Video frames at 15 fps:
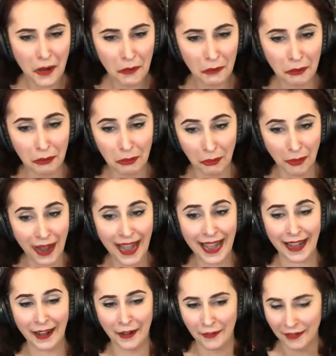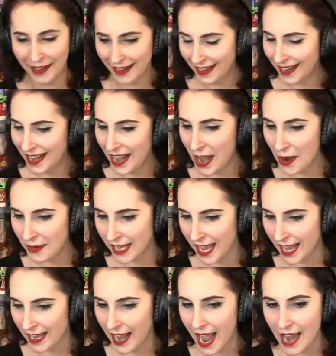Wow.
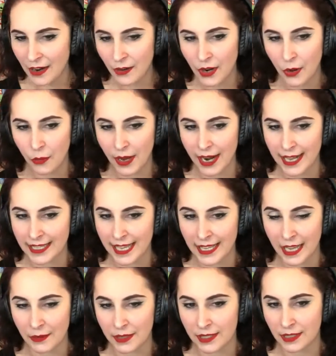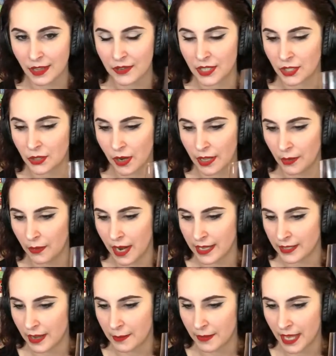Okay. I don't know what I said that was close to toilet wine.
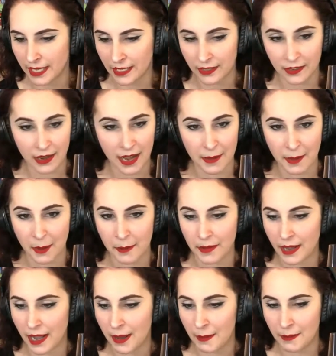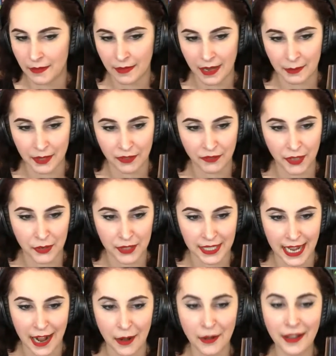So I'm confused
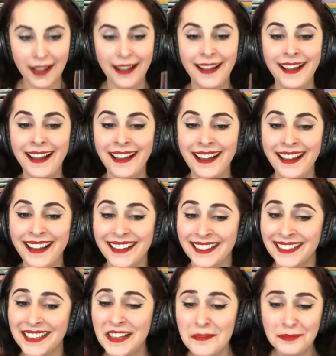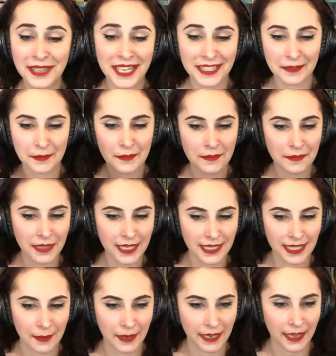now. please
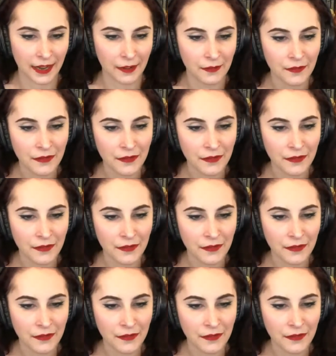let me know.